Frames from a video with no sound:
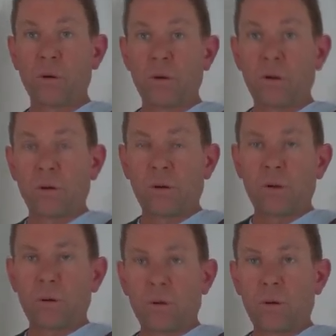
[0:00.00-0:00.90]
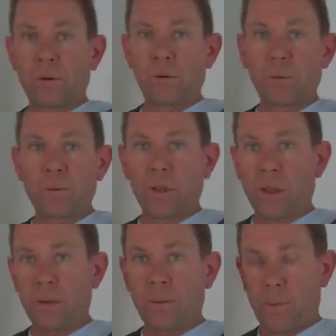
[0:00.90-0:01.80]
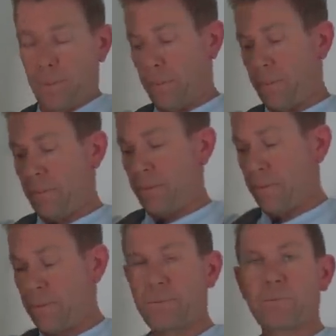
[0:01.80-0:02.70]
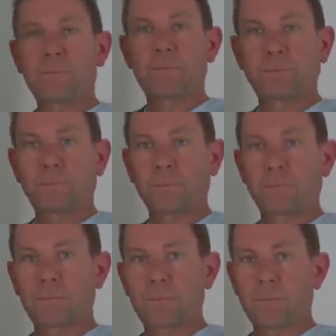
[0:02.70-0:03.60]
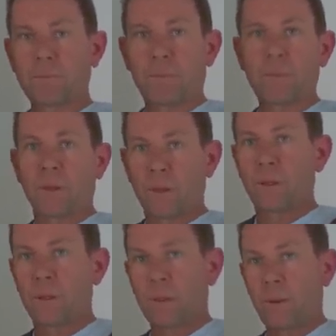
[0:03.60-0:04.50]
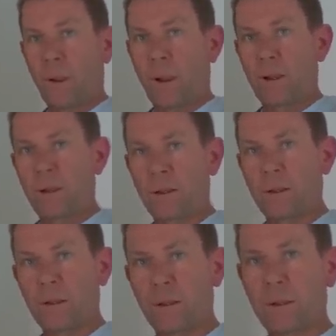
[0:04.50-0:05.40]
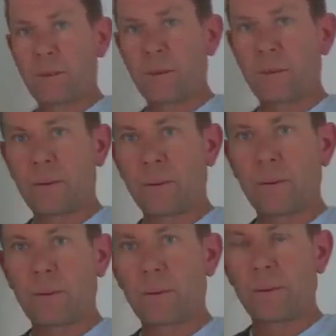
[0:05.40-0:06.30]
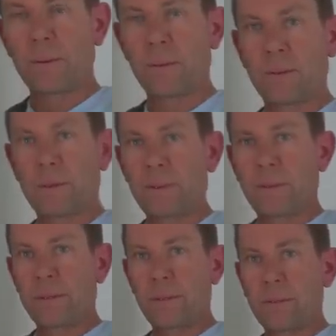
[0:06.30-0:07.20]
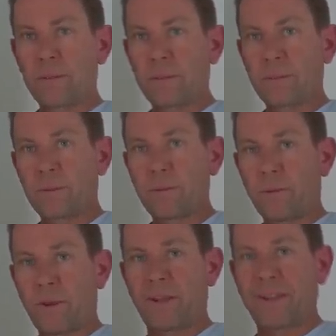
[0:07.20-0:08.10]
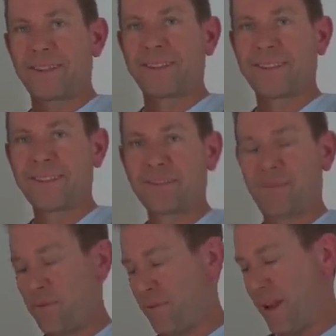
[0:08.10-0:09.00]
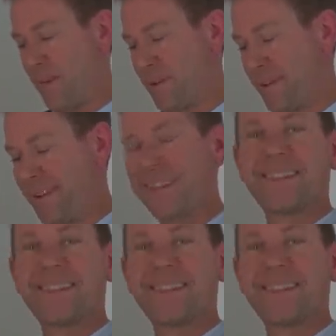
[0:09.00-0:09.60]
Yeah, we'll have a look at that. We'll have a look at that sometime. Be interesting. And who knows, you might even put another one up to complement your other app, your roofing square app.